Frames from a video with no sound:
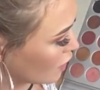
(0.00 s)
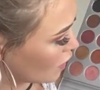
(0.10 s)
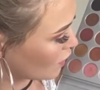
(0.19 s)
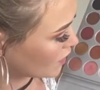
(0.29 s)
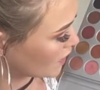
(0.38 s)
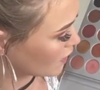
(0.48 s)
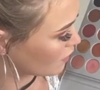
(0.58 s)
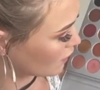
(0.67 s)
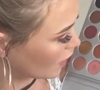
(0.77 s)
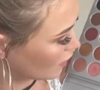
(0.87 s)
close. These
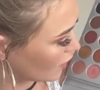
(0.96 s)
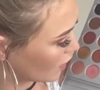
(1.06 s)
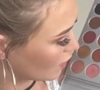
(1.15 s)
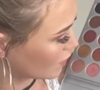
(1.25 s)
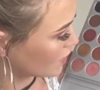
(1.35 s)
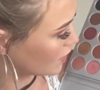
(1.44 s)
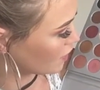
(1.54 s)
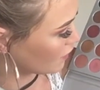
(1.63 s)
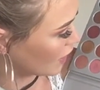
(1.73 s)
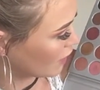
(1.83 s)
are very, very close.
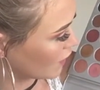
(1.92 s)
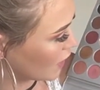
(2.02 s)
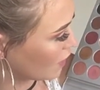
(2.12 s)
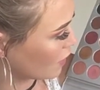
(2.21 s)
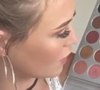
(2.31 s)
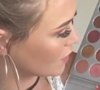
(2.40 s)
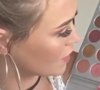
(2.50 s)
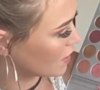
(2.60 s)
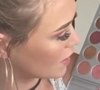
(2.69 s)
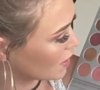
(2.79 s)
These are very, very close.
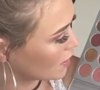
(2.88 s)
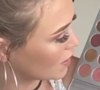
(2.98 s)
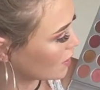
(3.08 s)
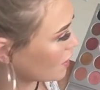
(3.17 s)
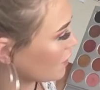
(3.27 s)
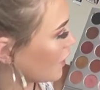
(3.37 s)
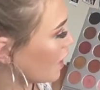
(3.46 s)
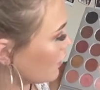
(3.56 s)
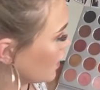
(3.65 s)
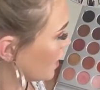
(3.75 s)
These are
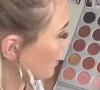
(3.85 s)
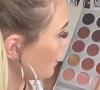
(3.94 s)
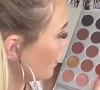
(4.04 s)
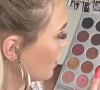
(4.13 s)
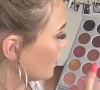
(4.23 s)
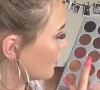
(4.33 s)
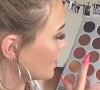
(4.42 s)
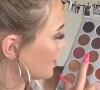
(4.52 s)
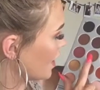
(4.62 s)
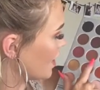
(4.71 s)
very, very
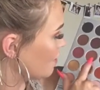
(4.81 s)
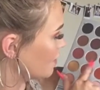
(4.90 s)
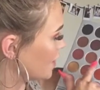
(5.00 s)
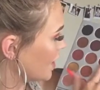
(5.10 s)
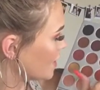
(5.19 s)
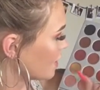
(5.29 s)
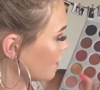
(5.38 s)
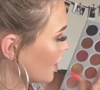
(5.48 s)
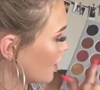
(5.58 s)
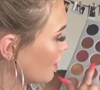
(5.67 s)
close. These are
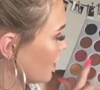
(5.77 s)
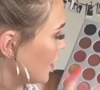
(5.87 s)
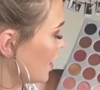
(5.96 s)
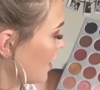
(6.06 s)
very, very